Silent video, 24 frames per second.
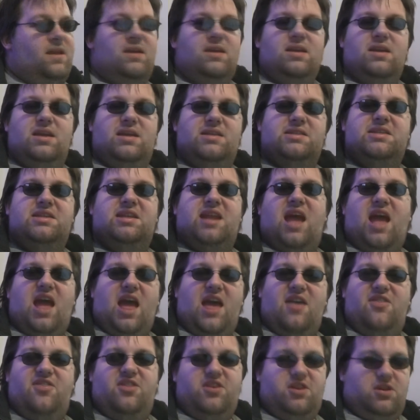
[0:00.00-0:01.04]
Is it
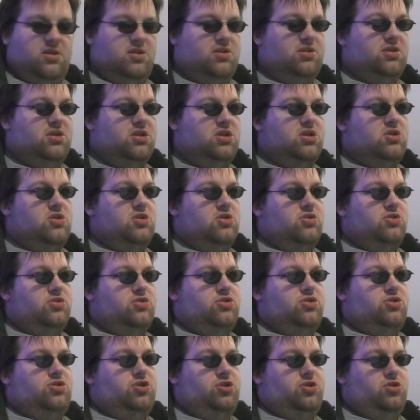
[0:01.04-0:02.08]
ethical
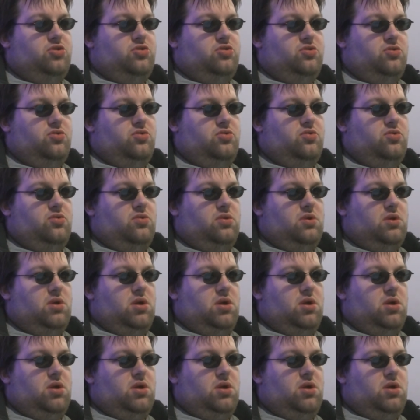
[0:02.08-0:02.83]
to...